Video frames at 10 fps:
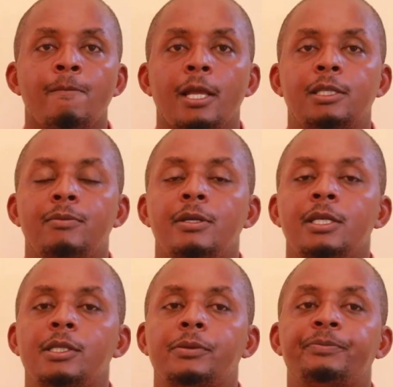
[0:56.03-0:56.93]
It
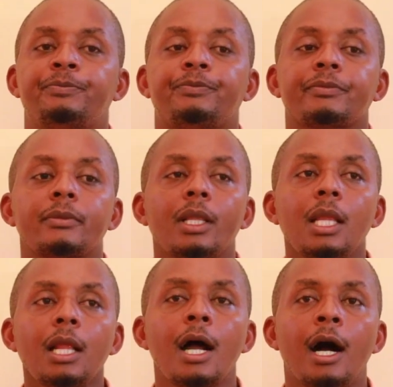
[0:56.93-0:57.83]
means
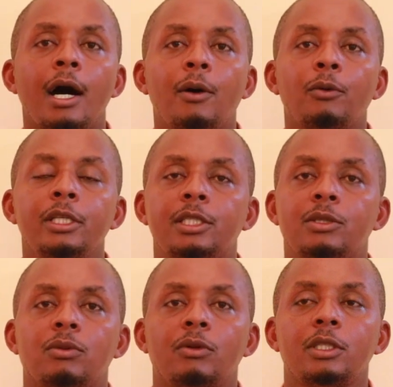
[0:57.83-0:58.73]

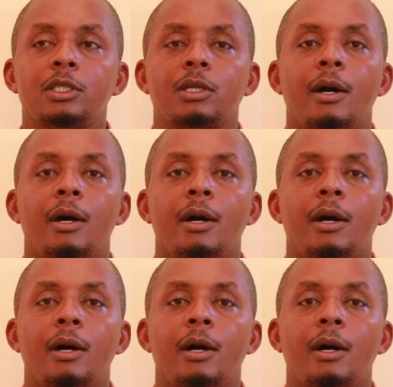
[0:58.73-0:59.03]
which